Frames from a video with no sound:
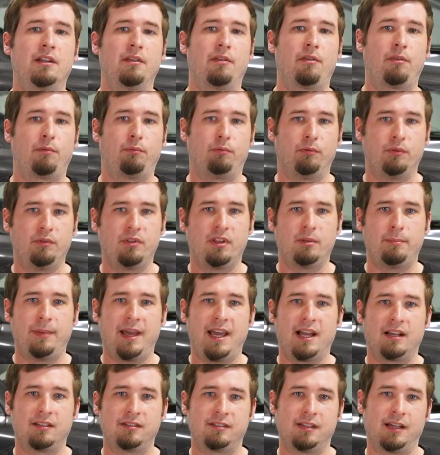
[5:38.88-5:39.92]
it through the
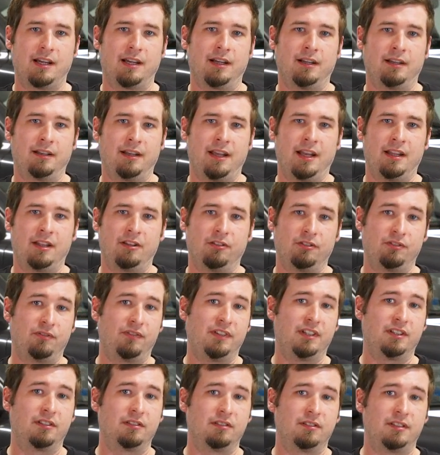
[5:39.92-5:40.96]
backside and those
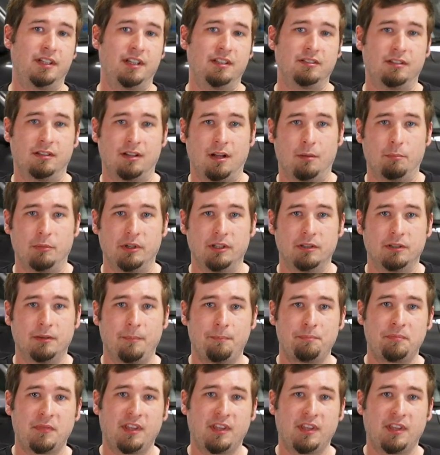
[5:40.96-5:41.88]
vehicles' days are numbered.